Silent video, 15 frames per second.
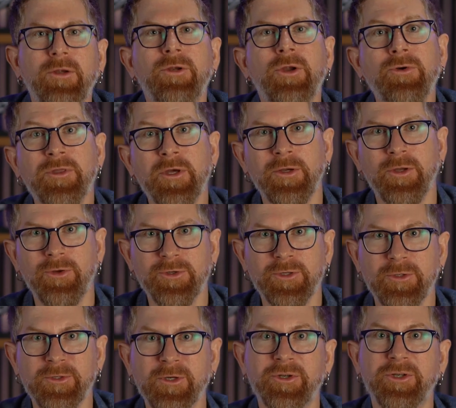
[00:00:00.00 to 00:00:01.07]
Note that
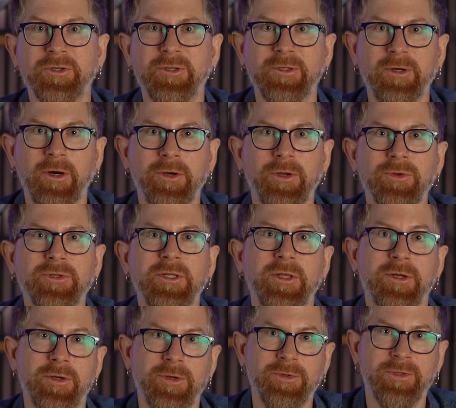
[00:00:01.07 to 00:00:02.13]
users should start using
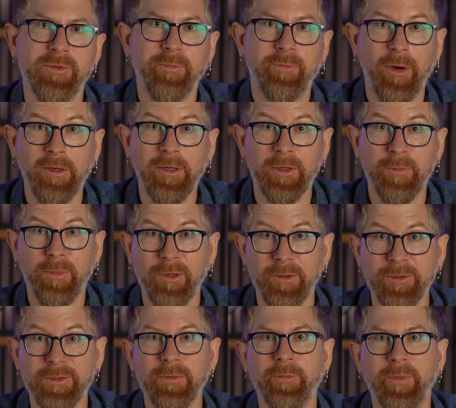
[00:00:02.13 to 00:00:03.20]
the new symbolic
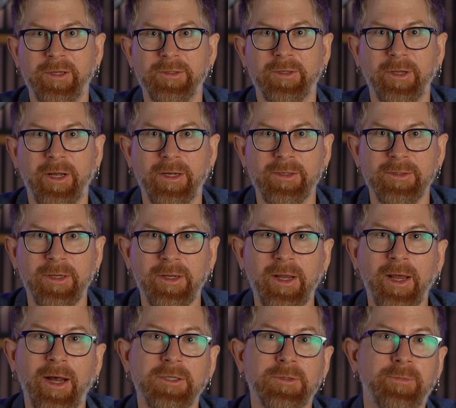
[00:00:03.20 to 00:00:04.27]
pulse base class
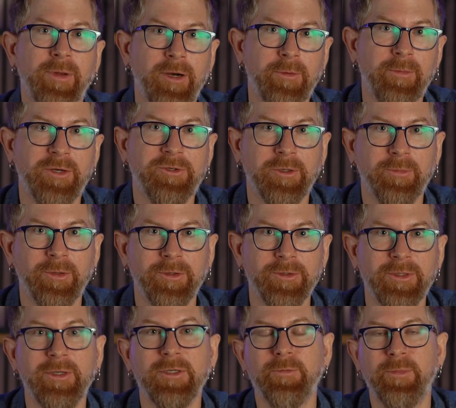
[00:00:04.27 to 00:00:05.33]
as parametric
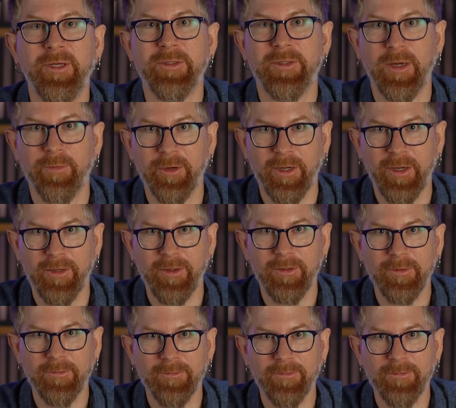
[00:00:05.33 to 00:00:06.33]
pulse is being deprecated.